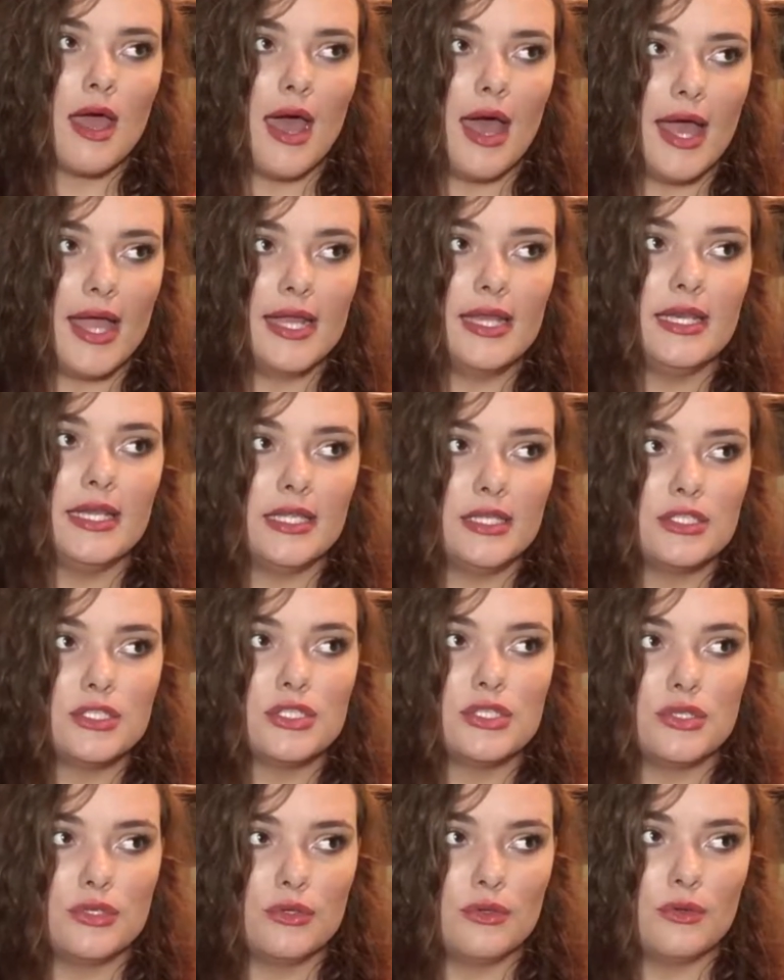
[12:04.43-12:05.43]
I need
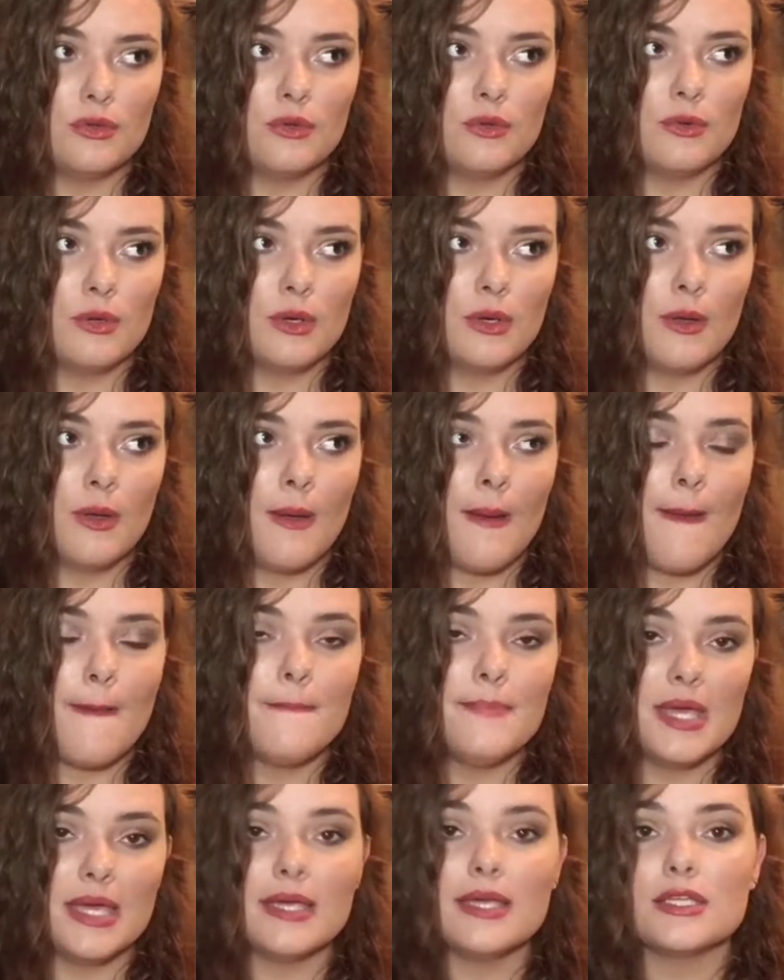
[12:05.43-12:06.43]
to
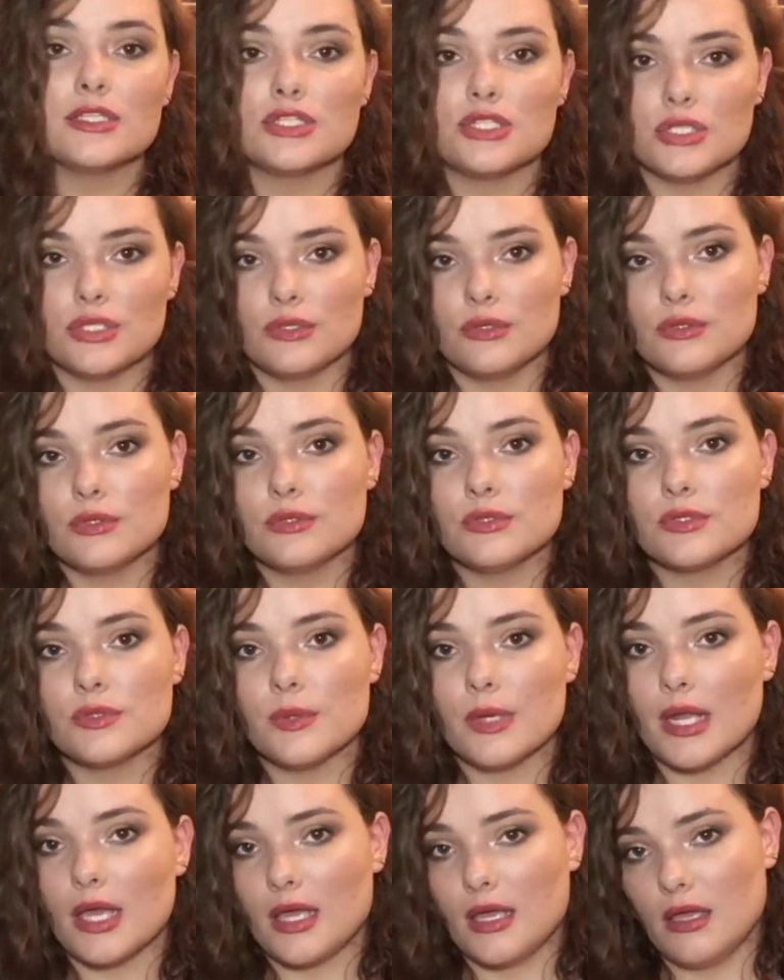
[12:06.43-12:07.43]
pick and choose
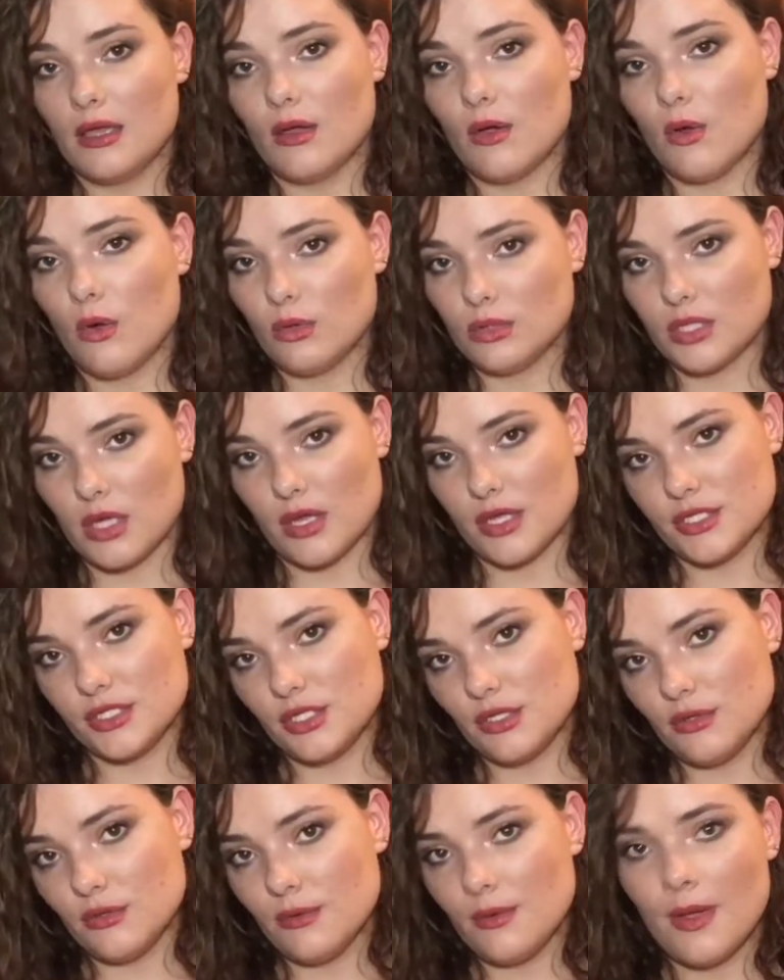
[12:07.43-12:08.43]
what I hold on
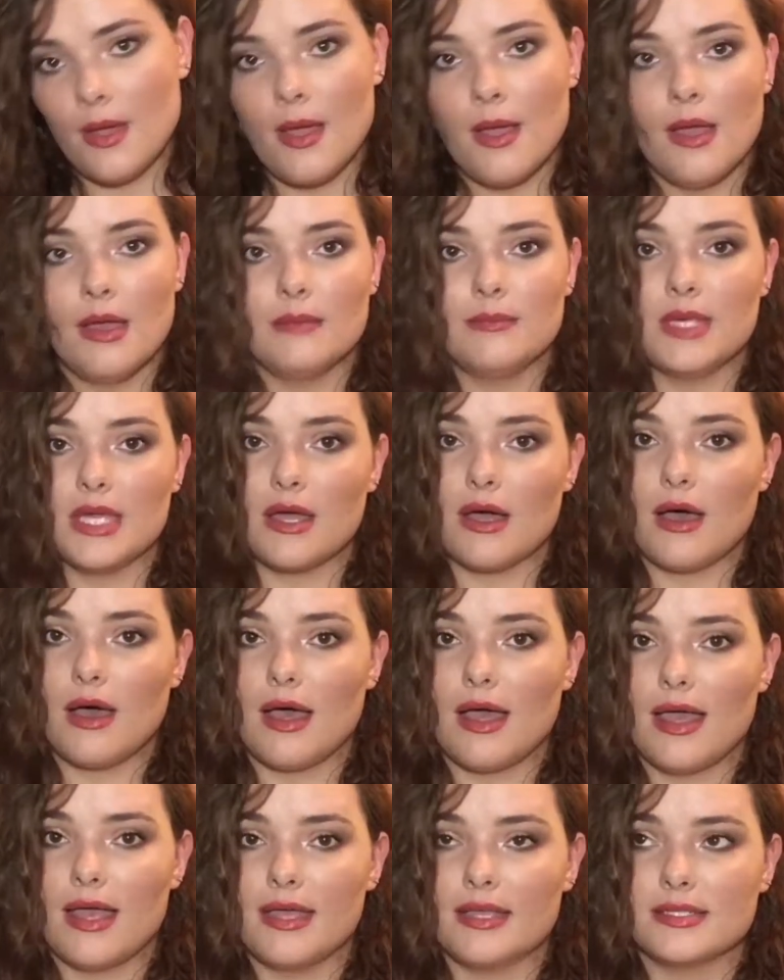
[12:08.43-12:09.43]
to
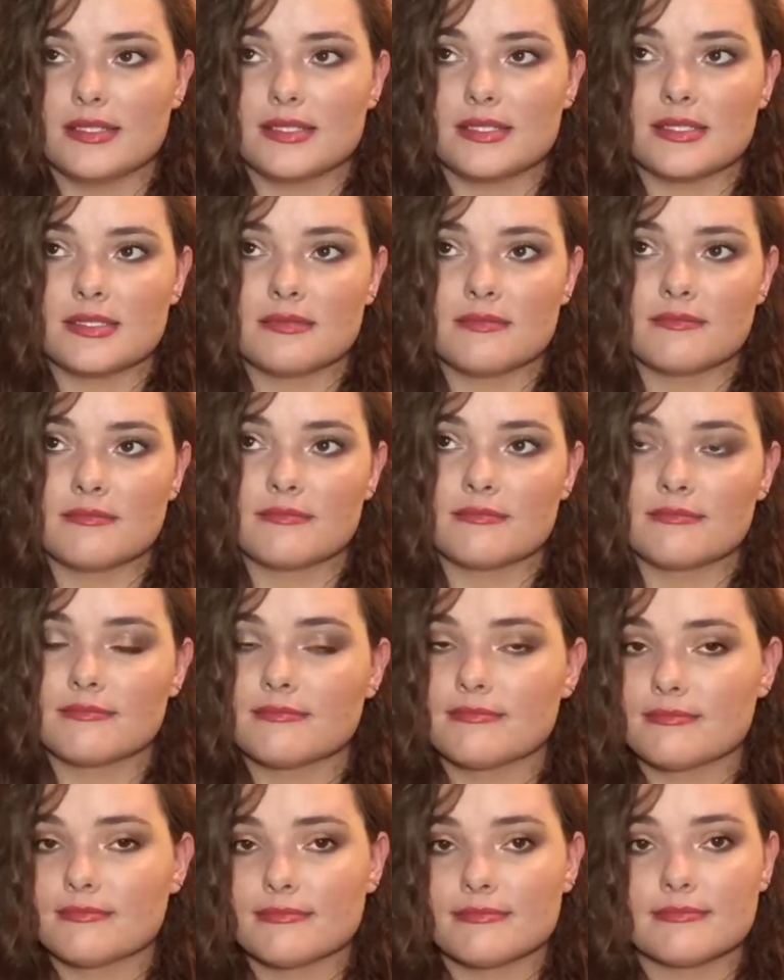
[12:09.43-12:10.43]
because
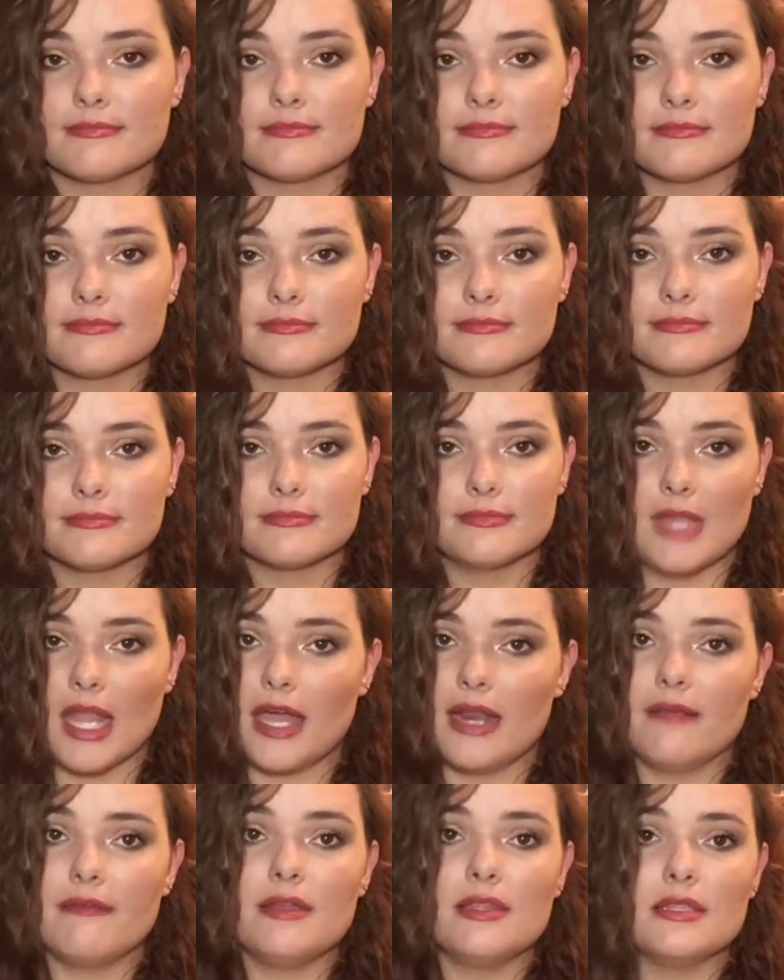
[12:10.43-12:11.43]

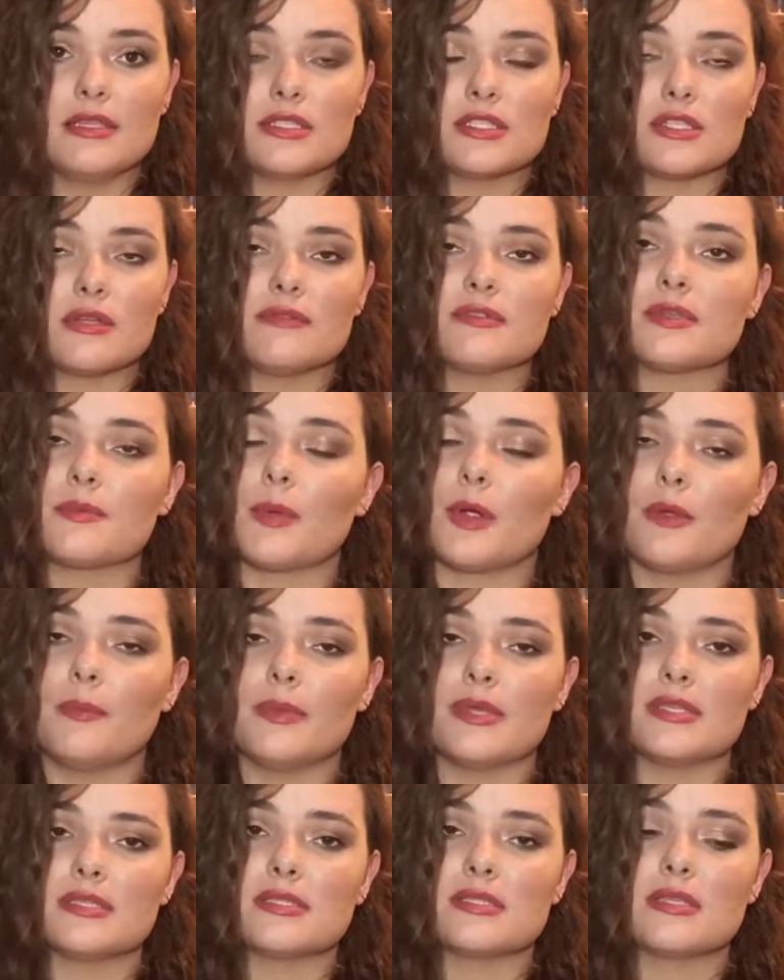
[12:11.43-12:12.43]
not everything serves a
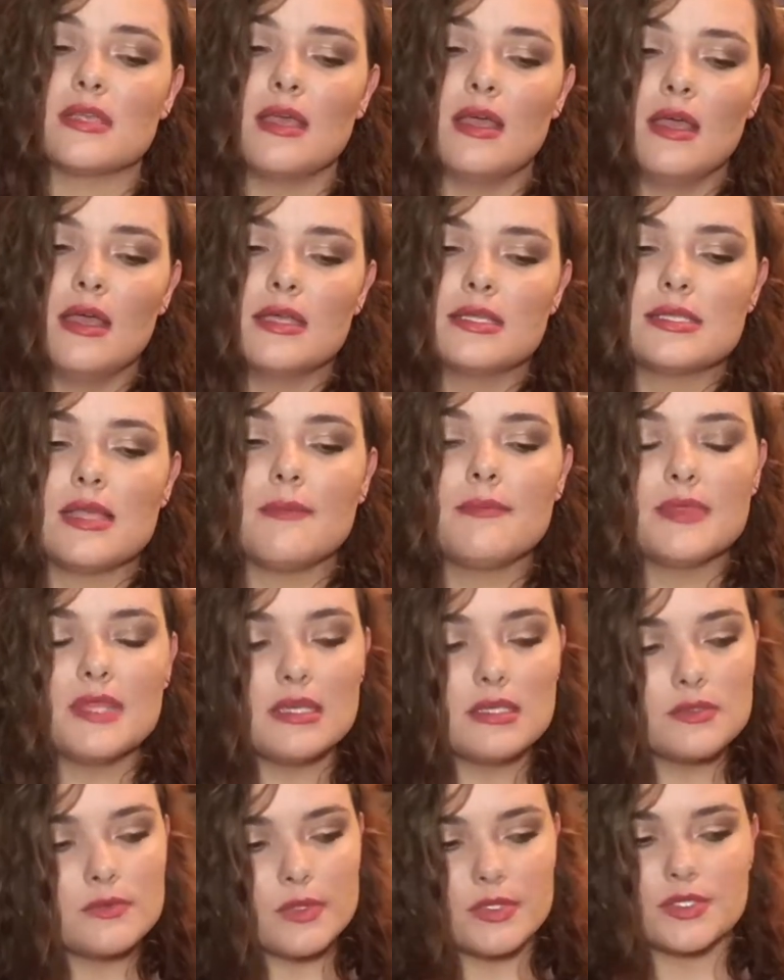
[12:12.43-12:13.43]
purpose. Some
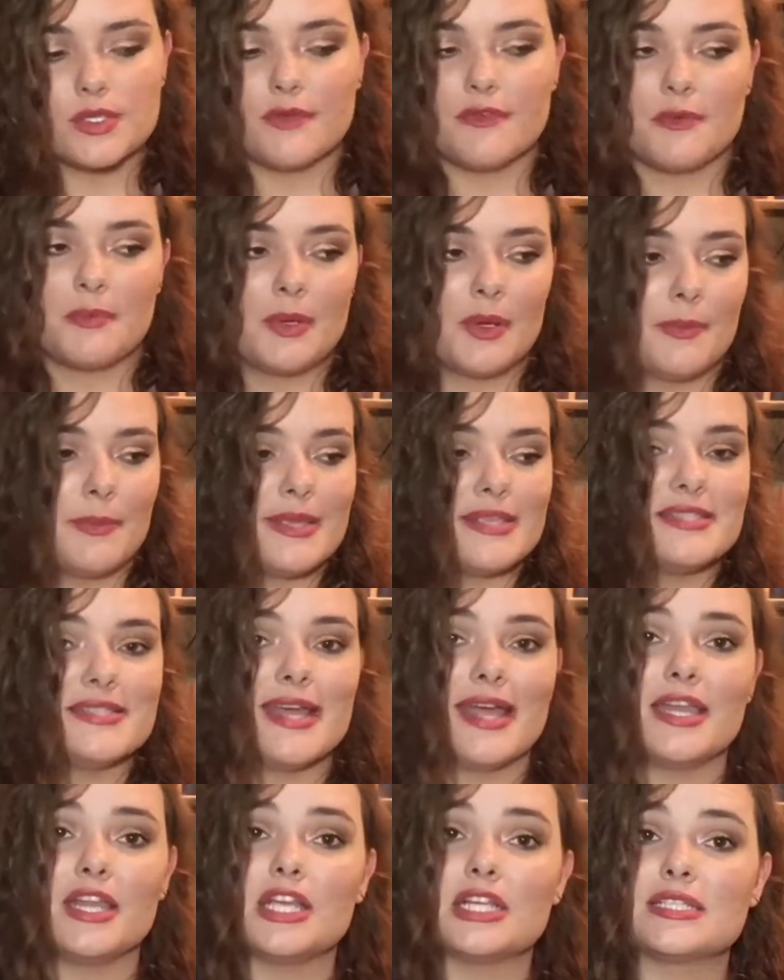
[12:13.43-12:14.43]
things will serve a purpose
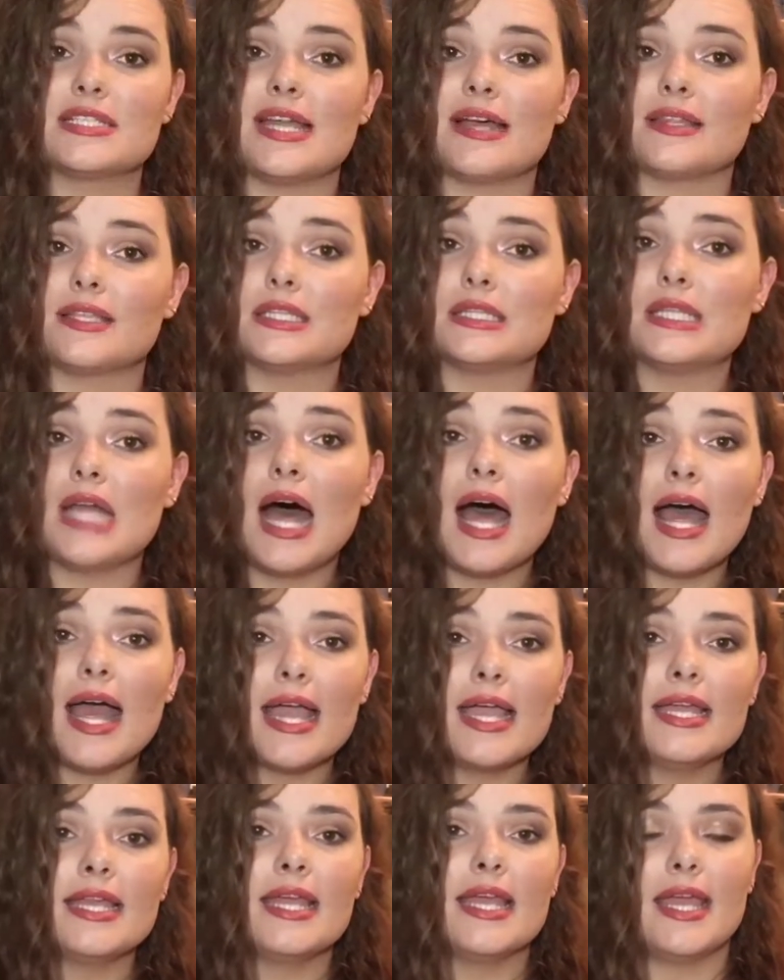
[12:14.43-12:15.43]
10 years down the
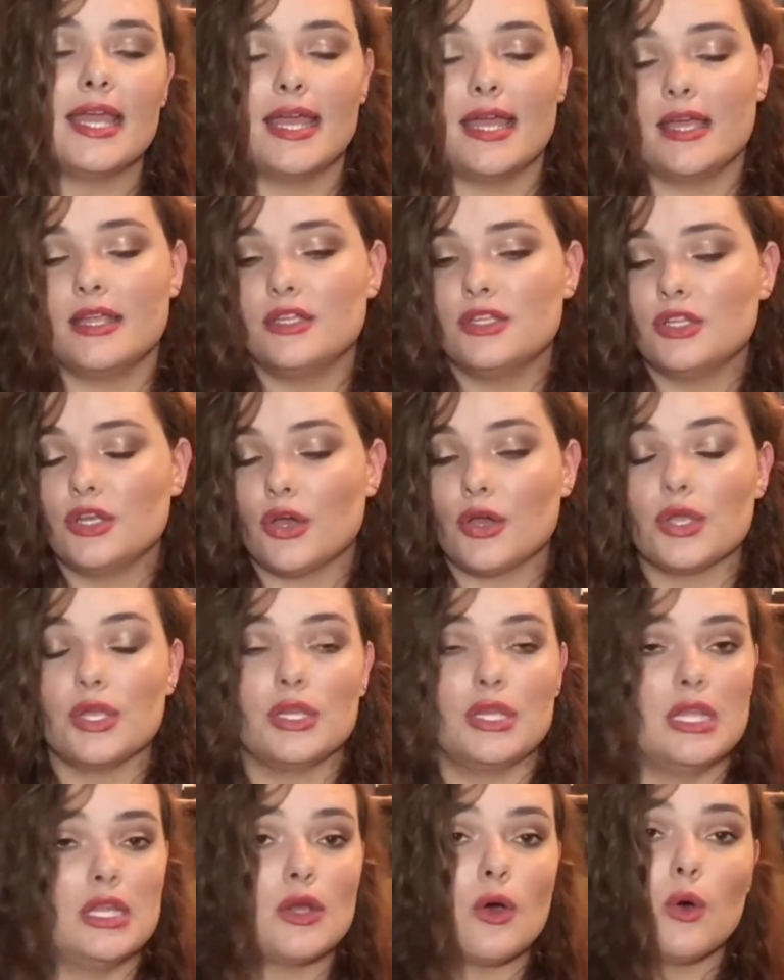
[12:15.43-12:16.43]
line, and
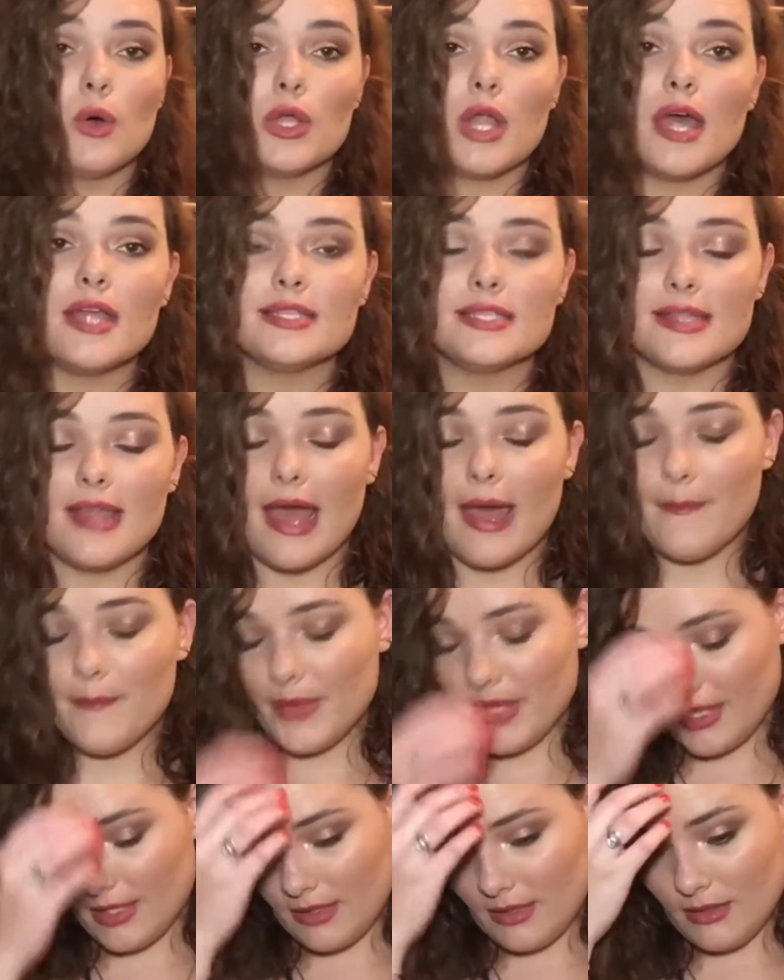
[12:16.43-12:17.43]
you need to hold on to that,
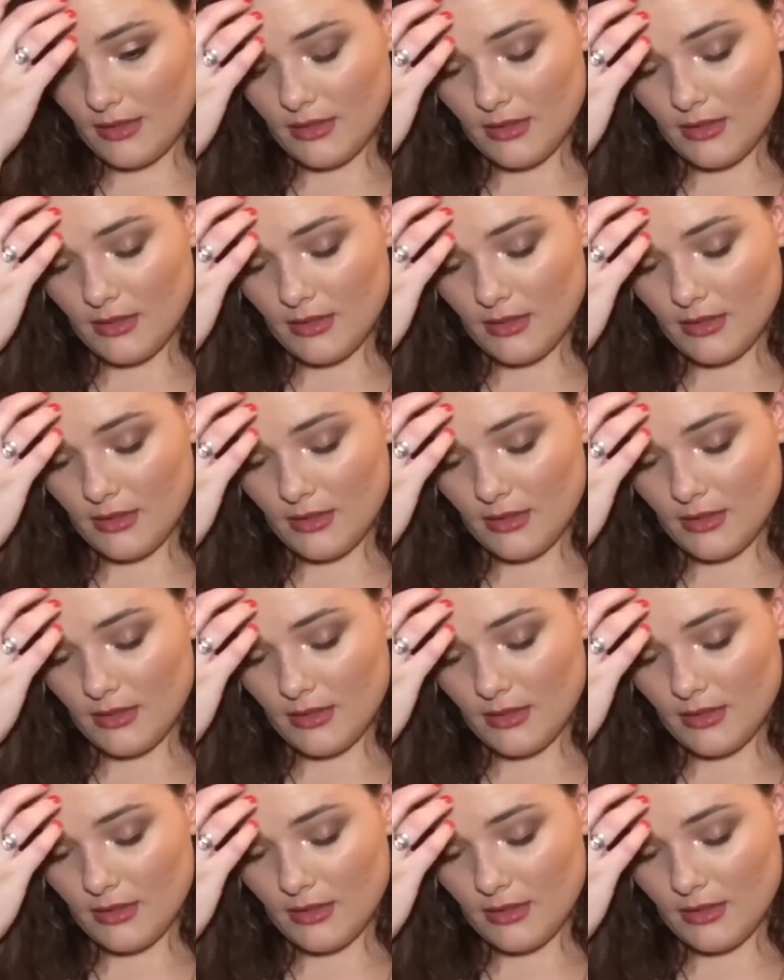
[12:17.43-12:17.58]
but